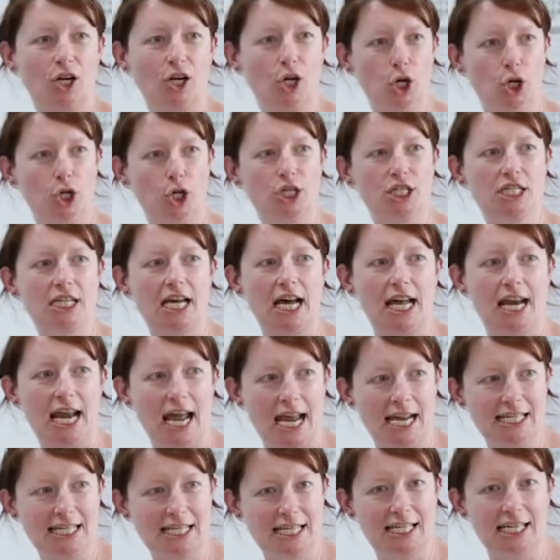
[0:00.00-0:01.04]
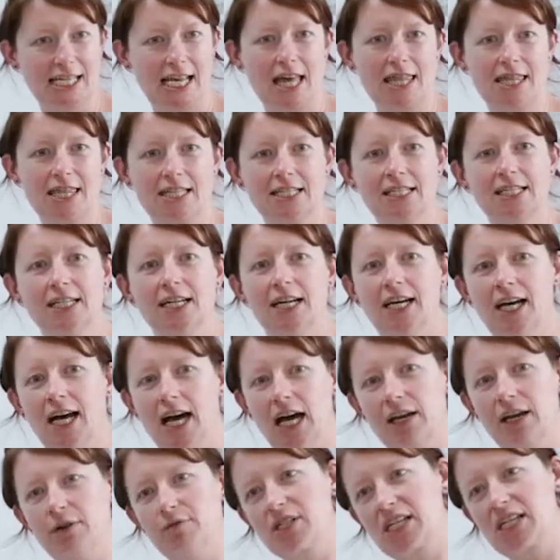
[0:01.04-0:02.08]
cooked and ate together.
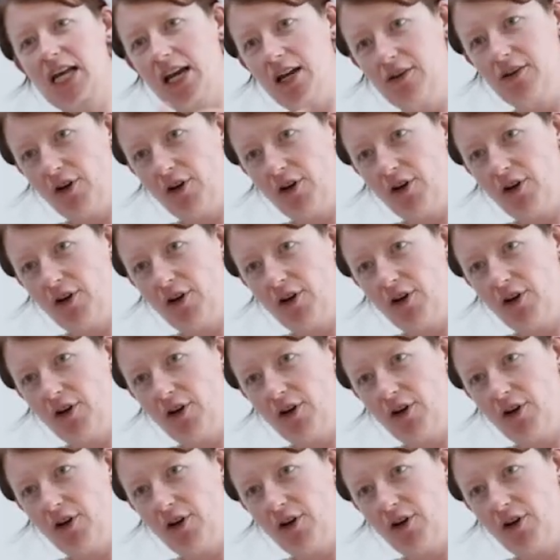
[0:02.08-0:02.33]
And it was kind of